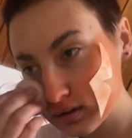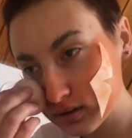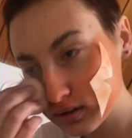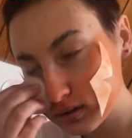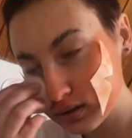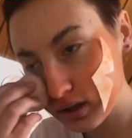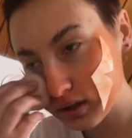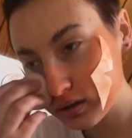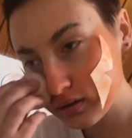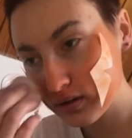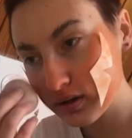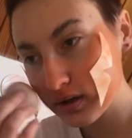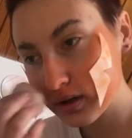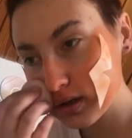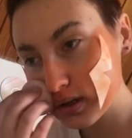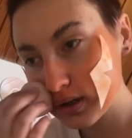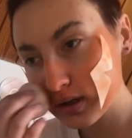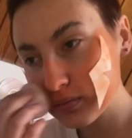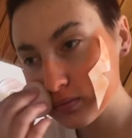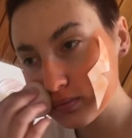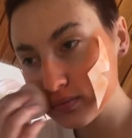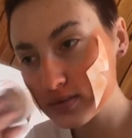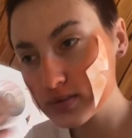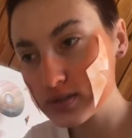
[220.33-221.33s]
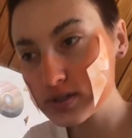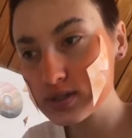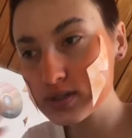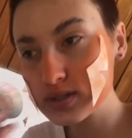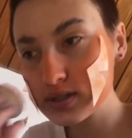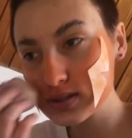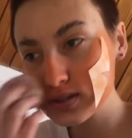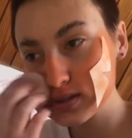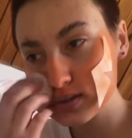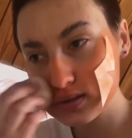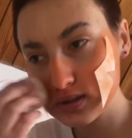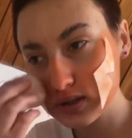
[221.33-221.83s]
Now I am
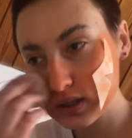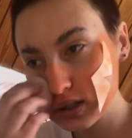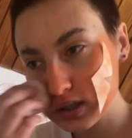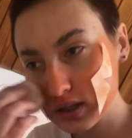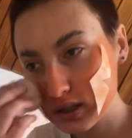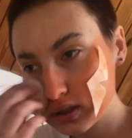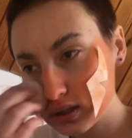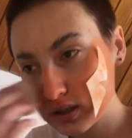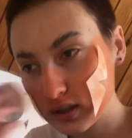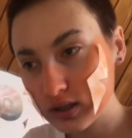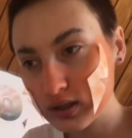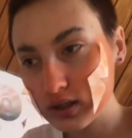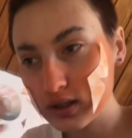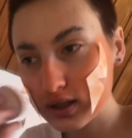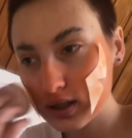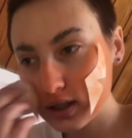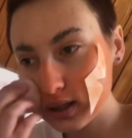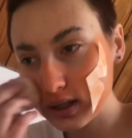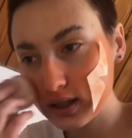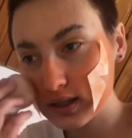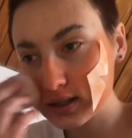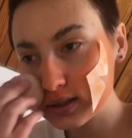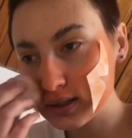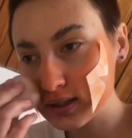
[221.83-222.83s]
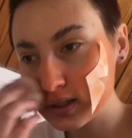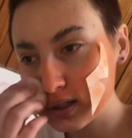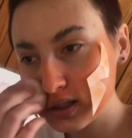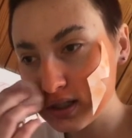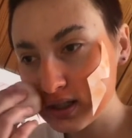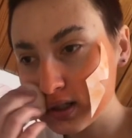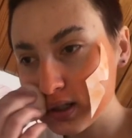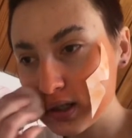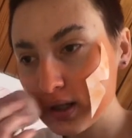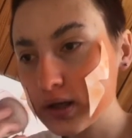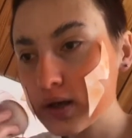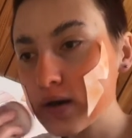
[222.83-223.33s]
just
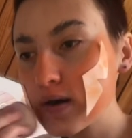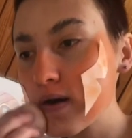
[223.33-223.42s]
adding